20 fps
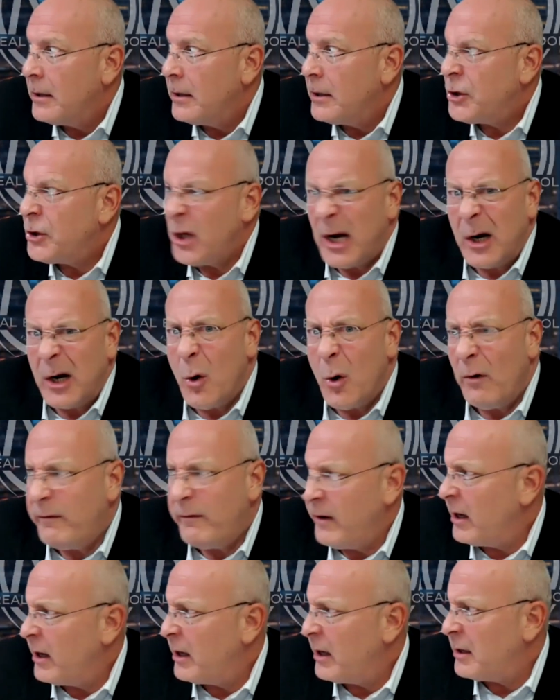should I go
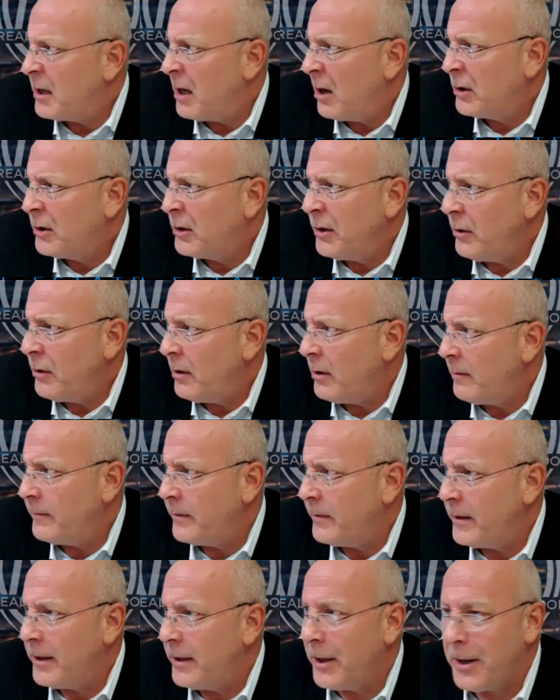over there and talk to
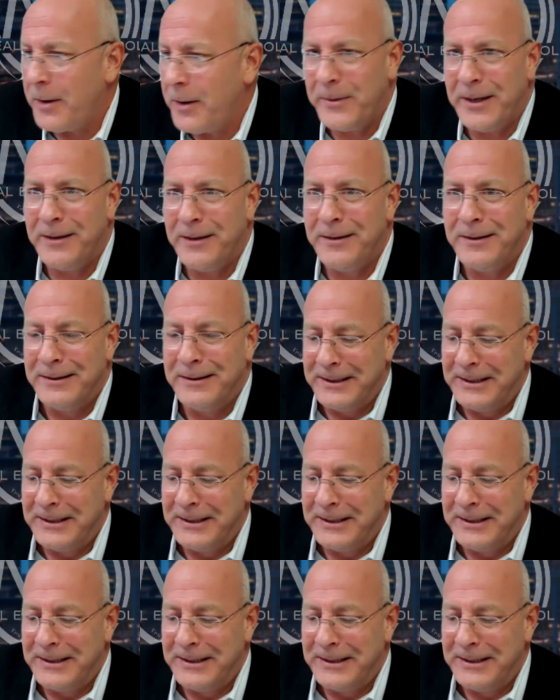them?